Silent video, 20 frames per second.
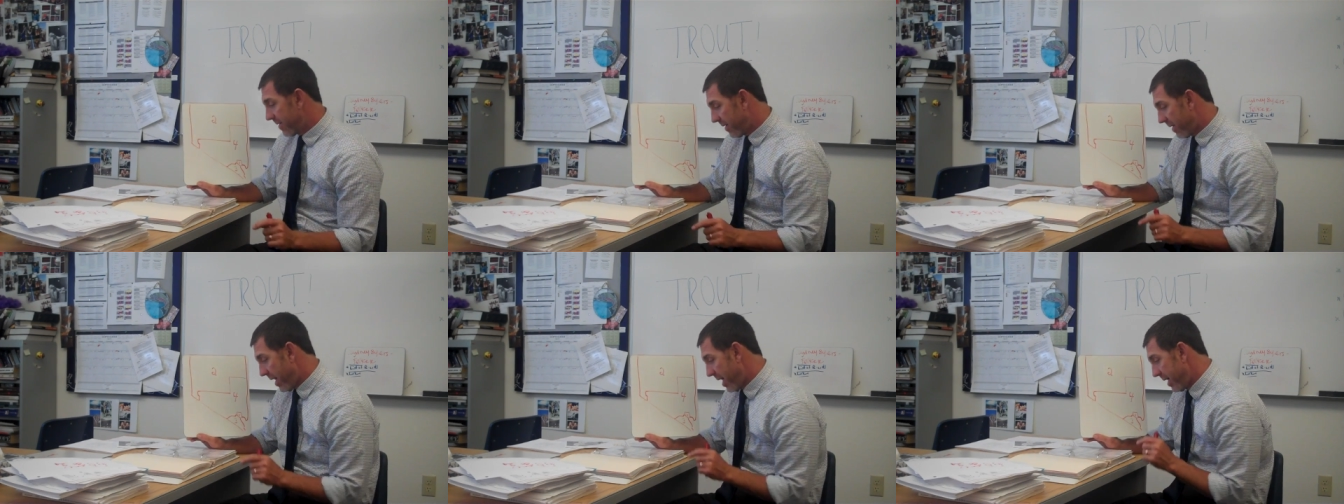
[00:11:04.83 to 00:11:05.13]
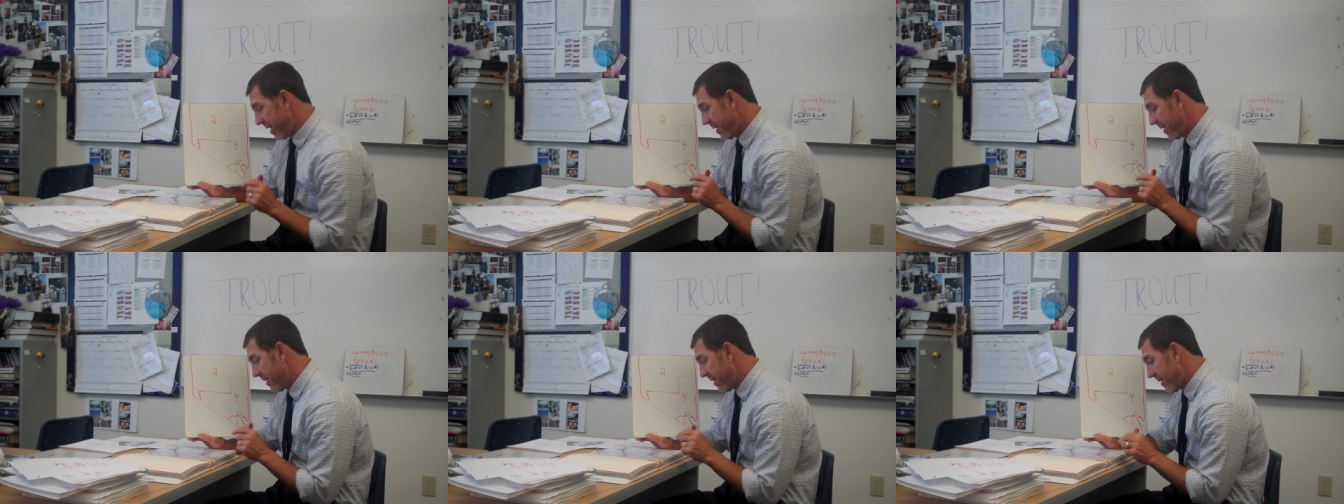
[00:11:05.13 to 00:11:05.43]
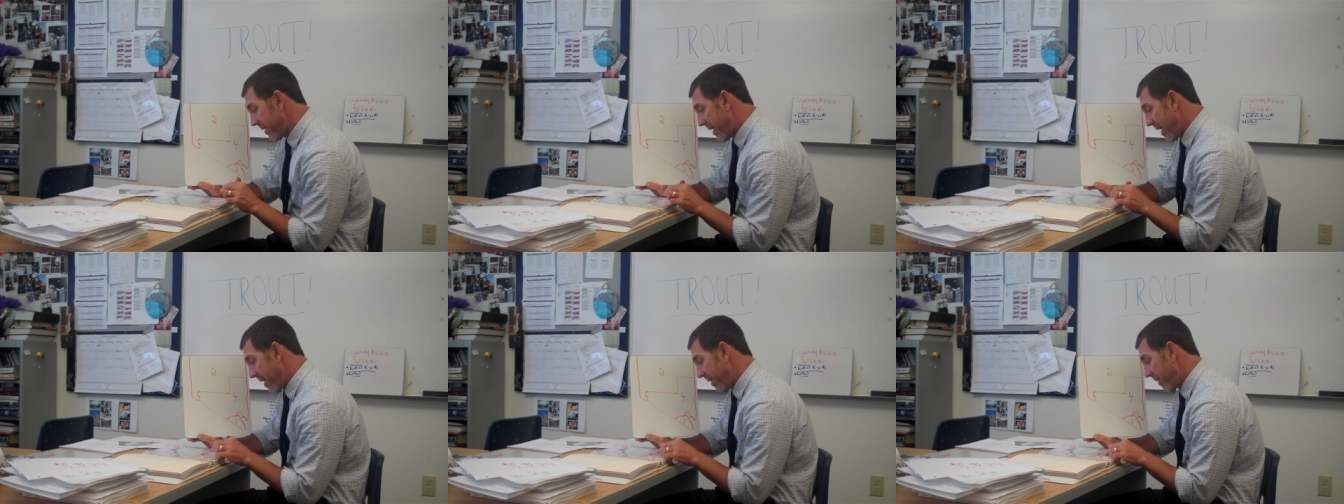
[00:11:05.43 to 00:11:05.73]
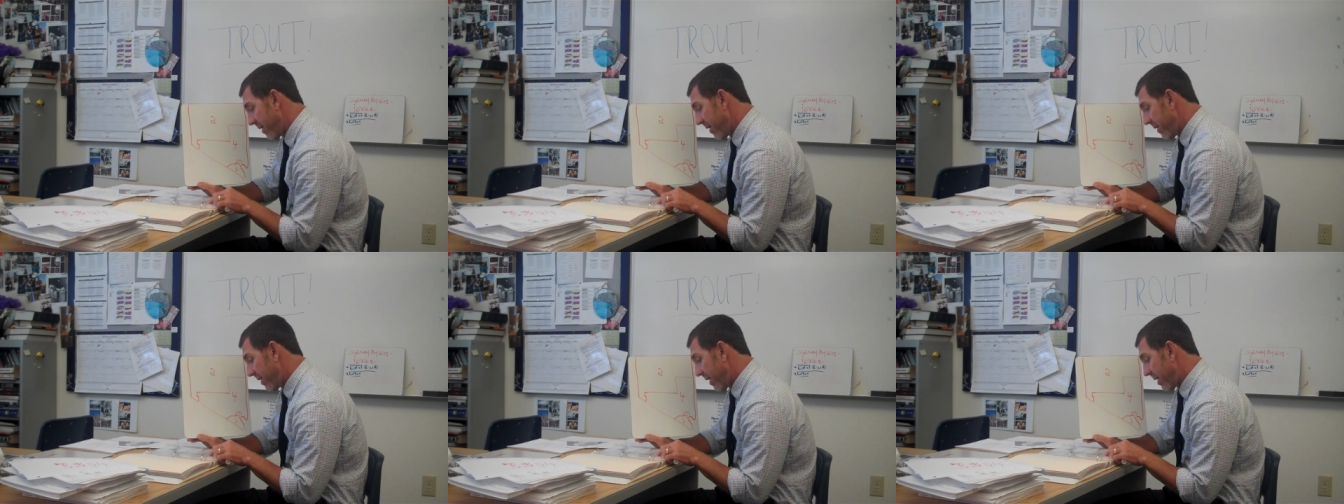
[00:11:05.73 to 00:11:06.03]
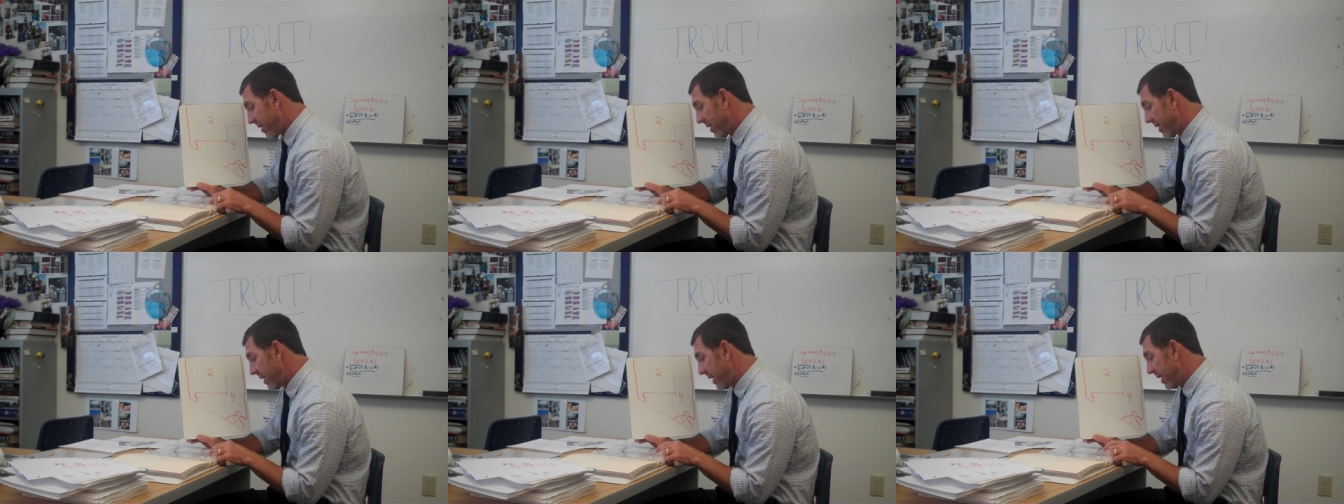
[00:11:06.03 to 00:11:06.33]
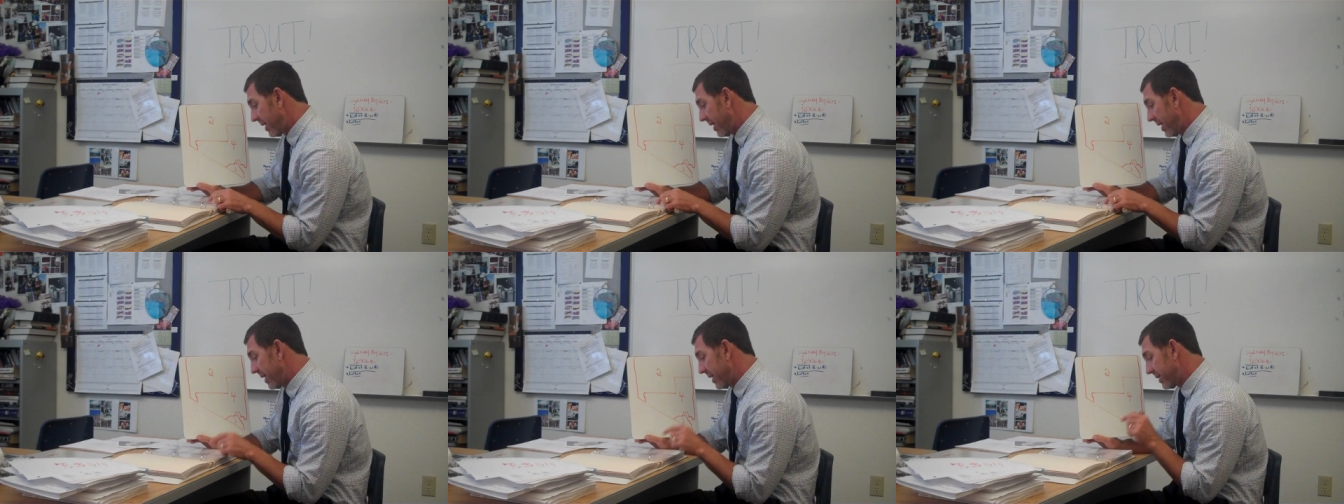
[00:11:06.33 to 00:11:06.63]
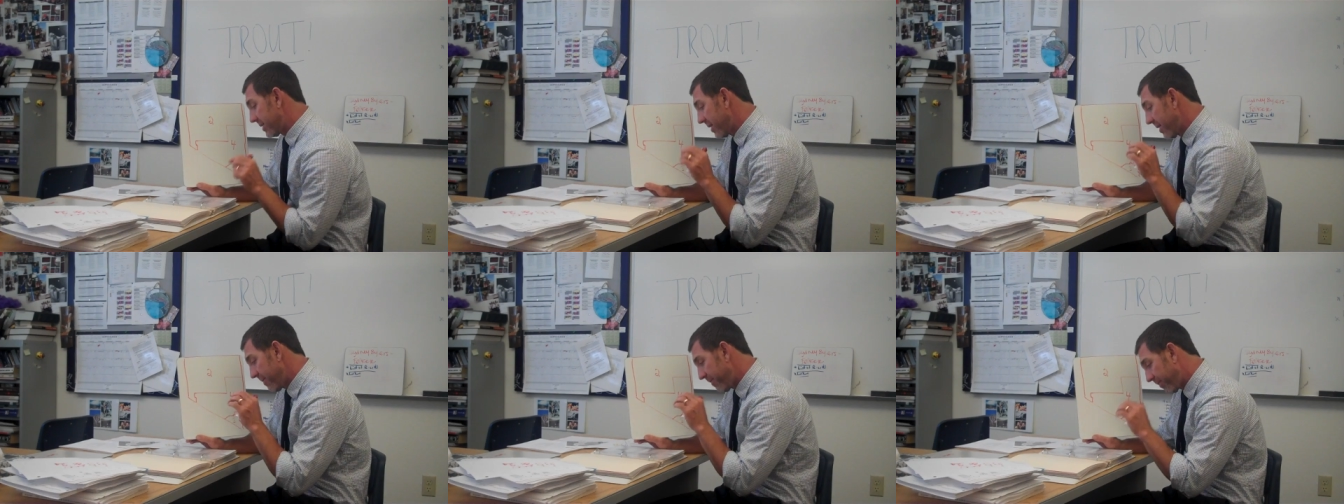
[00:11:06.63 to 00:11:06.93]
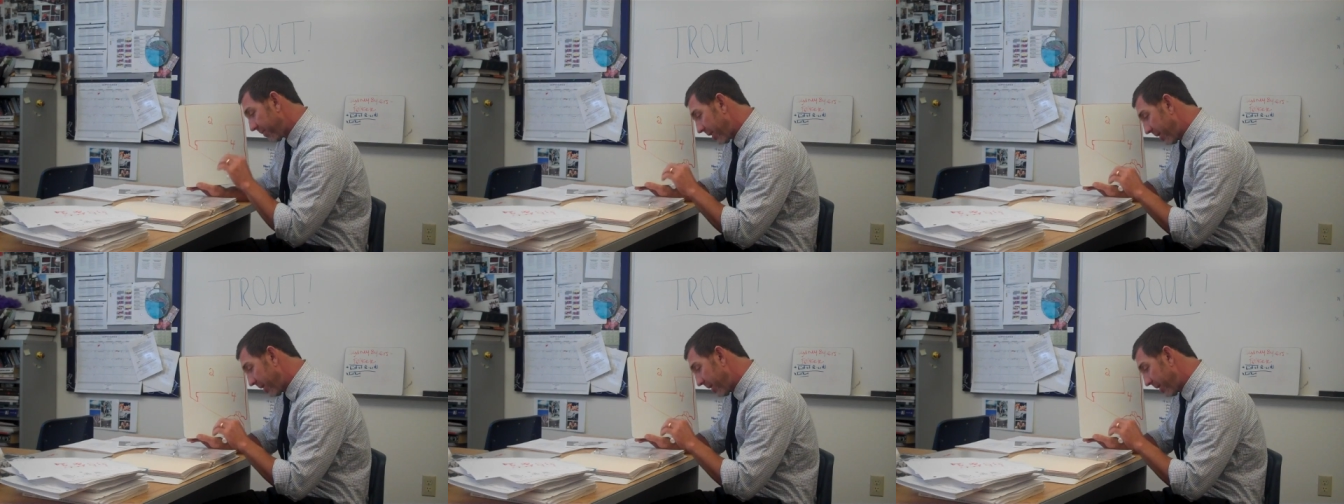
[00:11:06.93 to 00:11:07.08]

All right. Now, the other thing is